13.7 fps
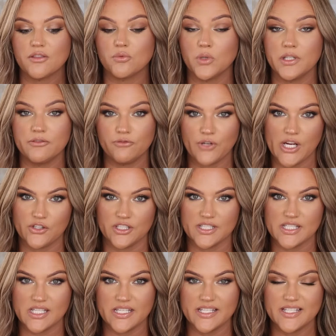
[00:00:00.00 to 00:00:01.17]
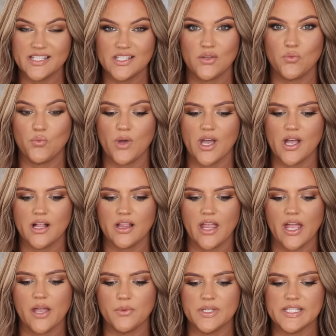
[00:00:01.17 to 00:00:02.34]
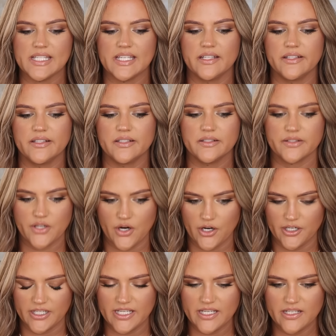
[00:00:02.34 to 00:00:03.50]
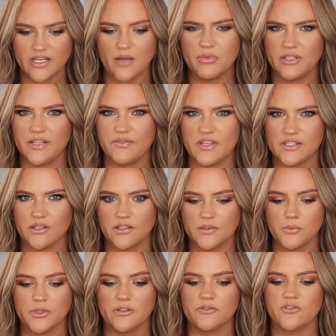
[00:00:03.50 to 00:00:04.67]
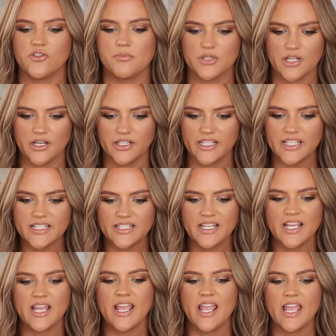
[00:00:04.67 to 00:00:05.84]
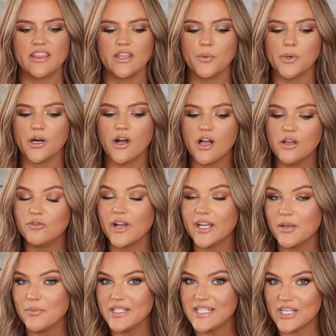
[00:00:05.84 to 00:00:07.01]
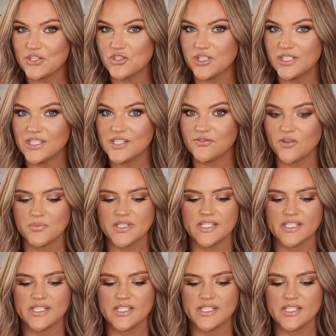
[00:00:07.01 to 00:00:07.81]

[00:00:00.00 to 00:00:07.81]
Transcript: three fragrances while I was in Target. I believe these all were from Target. They were all recommendations from